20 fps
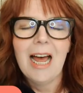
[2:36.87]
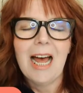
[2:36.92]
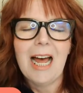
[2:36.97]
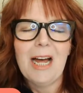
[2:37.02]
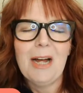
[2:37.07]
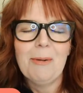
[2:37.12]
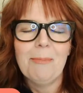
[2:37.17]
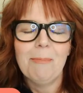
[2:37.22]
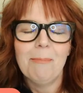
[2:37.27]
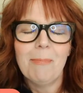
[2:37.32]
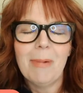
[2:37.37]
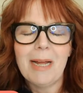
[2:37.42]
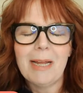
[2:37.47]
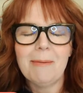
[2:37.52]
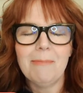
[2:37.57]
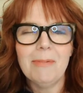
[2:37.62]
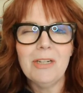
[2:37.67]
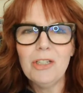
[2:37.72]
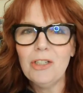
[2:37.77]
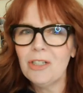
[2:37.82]

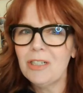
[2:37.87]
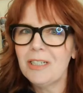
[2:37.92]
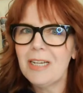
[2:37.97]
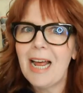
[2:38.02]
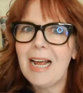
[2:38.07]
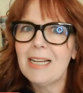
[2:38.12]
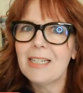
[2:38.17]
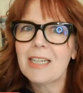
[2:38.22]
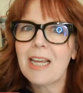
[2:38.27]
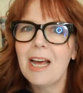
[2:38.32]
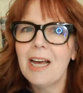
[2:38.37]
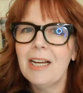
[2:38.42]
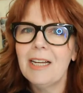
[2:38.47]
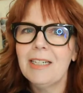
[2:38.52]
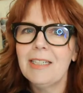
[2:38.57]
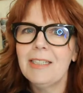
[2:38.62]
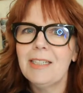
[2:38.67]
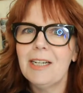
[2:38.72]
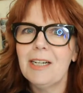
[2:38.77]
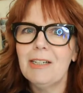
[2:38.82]
My mission has
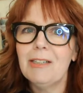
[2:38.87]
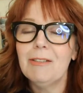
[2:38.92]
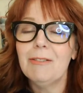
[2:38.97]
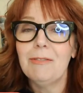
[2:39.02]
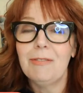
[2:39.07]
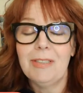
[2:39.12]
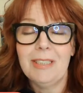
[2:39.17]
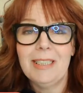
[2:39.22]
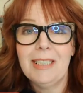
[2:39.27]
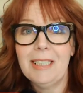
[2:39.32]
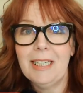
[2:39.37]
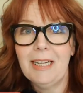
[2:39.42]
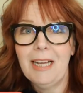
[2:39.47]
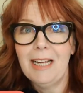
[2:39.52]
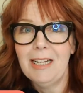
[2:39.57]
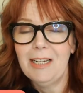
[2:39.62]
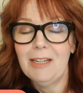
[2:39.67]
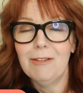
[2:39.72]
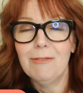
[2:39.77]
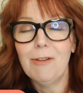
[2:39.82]
kind of, it's
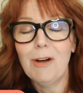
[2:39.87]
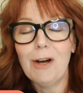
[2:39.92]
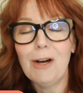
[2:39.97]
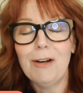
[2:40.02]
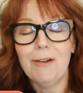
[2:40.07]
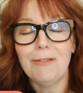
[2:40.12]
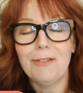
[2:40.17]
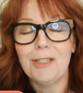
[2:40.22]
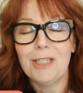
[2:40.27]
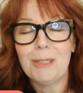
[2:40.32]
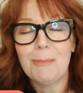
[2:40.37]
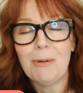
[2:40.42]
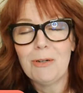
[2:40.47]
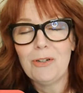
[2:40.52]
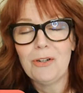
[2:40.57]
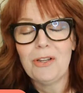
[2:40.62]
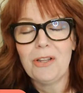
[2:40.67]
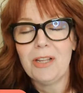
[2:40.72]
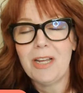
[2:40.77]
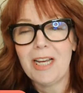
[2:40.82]
evolved,
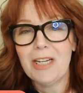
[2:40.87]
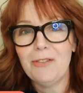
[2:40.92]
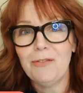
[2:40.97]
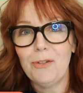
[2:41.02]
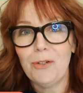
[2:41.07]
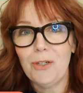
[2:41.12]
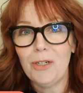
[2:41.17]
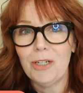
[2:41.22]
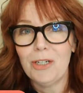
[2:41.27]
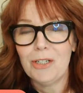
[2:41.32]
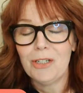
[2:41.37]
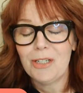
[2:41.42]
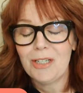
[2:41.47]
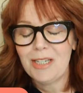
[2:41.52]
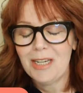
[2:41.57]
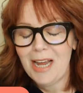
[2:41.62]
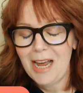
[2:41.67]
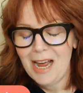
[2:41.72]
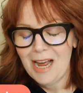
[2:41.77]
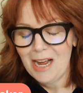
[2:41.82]
especially the last few
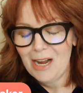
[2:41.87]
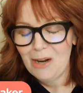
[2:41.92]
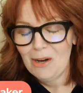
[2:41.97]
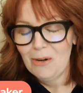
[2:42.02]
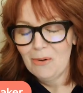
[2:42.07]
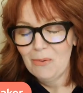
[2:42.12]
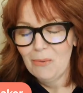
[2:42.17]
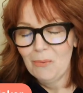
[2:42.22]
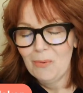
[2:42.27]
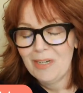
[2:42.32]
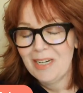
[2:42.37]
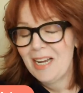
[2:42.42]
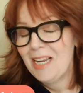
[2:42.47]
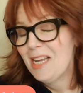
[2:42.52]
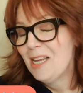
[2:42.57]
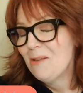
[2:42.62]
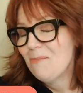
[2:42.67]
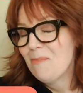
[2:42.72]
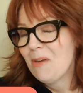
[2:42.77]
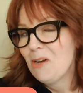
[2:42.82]
years. When I
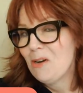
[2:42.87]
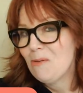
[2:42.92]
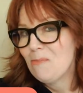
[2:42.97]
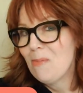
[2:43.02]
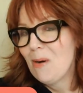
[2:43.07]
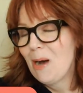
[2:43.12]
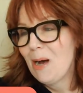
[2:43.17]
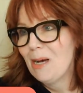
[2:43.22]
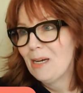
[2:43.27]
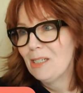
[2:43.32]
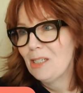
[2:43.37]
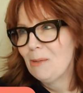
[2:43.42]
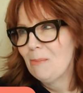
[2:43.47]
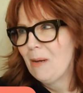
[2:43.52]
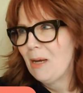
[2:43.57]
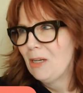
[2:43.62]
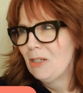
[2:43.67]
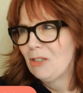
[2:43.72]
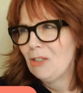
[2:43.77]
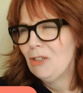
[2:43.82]
hit menopause
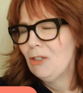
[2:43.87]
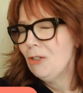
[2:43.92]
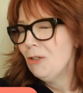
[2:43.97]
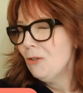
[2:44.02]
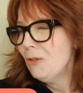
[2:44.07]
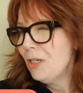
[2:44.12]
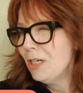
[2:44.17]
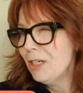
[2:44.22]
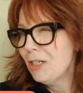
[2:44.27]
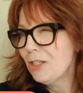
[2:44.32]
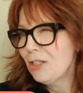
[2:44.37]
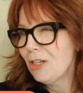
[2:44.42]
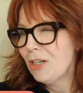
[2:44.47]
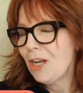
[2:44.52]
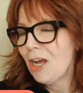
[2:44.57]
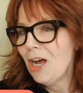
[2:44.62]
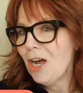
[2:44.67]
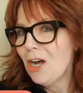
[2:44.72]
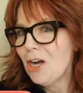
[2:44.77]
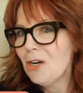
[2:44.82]
about 2 years
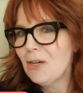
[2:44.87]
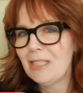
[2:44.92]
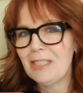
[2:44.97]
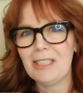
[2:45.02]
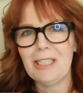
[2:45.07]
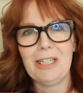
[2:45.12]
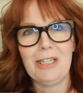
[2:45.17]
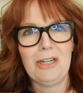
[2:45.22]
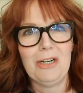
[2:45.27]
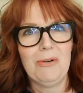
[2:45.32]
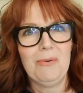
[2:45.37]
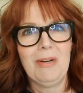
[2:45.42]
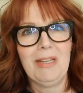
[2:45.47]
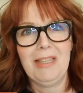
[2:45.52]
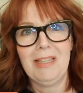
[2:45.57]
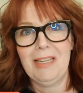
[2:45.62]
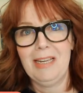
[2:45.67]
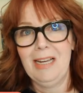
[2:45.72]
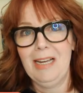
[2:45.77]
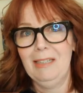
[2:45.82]
ago, I didn't know
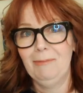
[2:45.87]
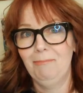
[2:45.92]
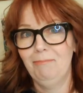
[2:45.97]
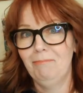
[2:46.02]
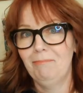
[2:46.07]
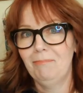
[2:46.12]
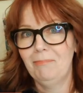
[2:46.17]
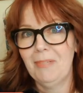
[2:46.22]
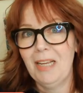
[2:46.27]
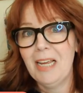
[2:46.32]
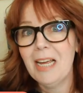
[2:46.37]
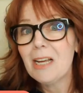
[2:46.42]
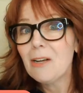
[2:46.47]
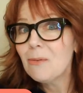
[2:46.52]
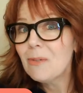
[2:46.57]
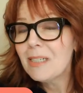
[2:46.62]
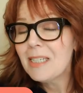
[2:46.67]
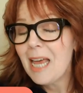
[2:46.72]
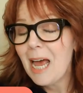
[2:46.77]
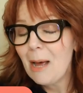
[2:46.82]
what the
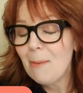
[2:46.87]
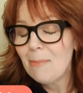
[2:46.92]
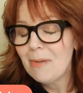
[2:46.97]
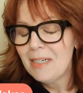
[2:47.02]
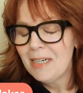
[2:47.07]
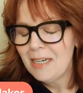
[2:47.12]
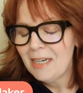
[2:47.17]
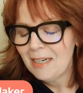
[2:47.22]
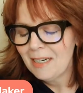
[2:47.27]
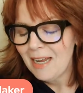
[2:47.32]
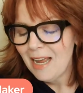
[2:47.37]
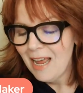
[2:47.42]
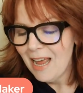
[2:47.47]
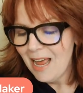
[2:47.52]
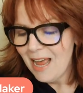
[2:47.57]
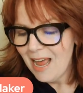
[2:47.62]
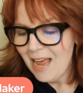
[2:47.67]
heck was happening,